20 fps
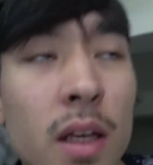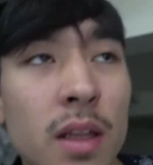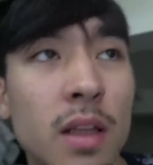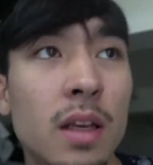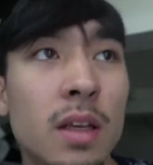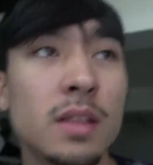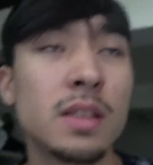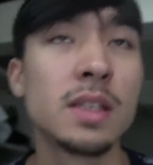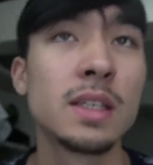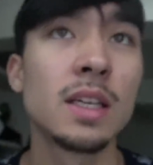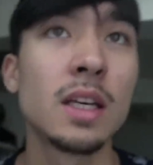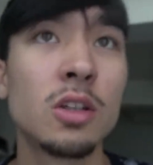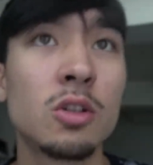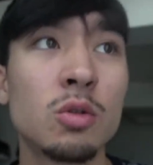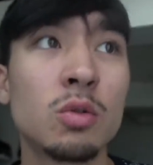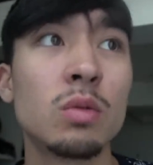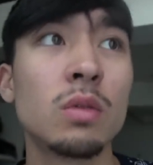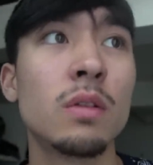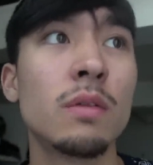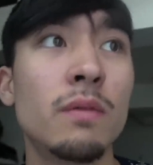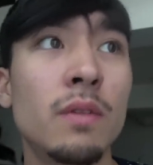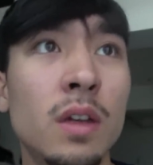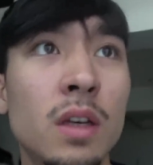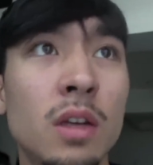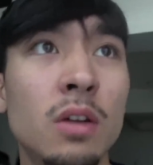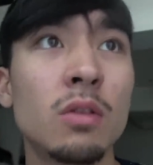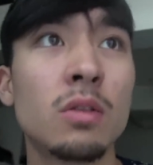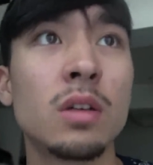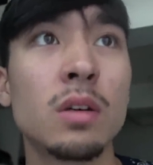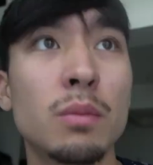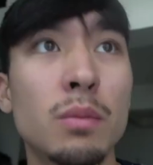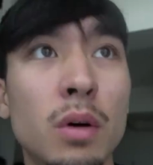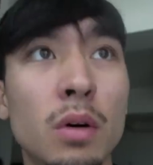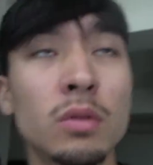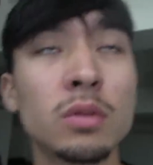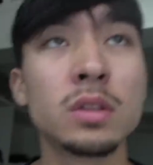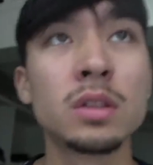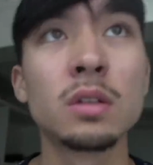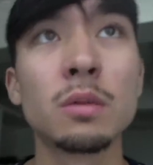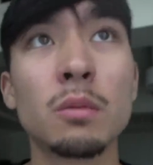And then schedule the video to
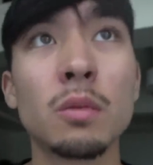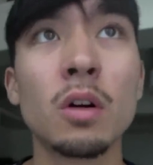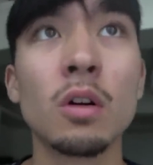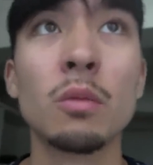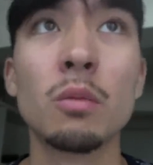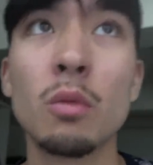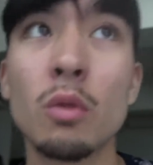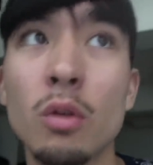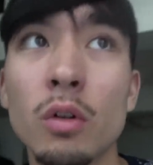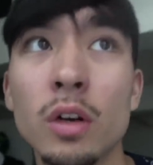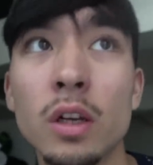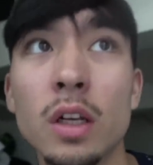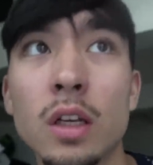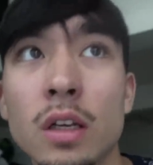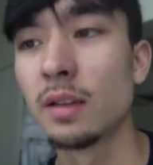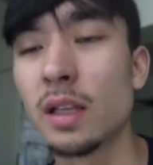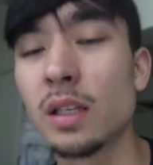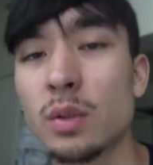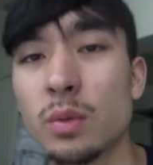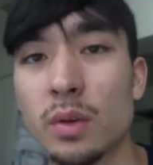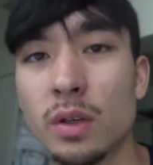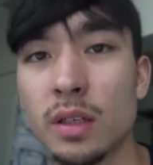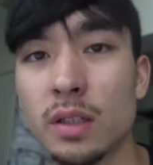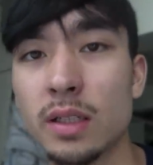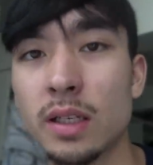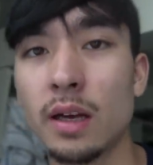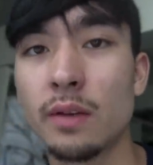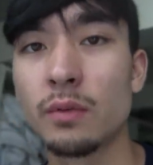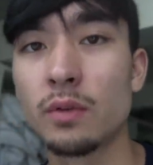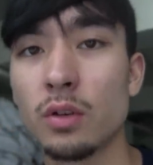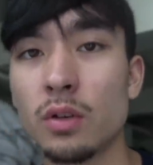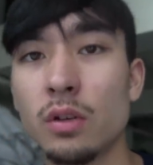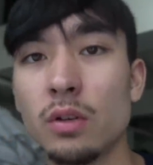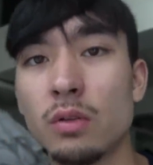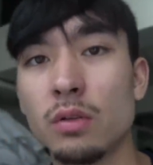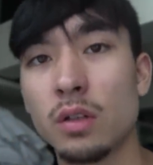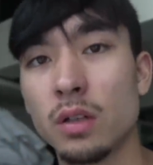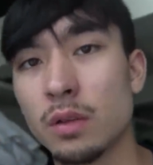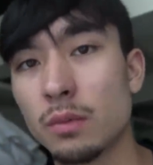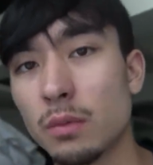post tomorrow morning. That's when it's
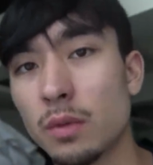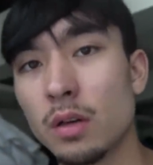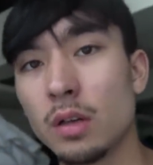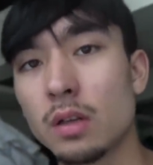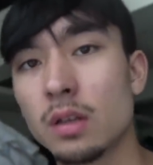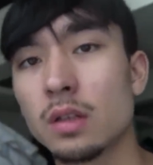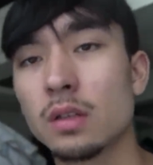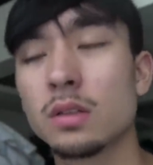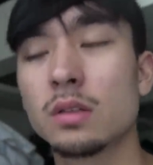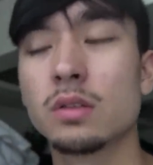afternoon in America,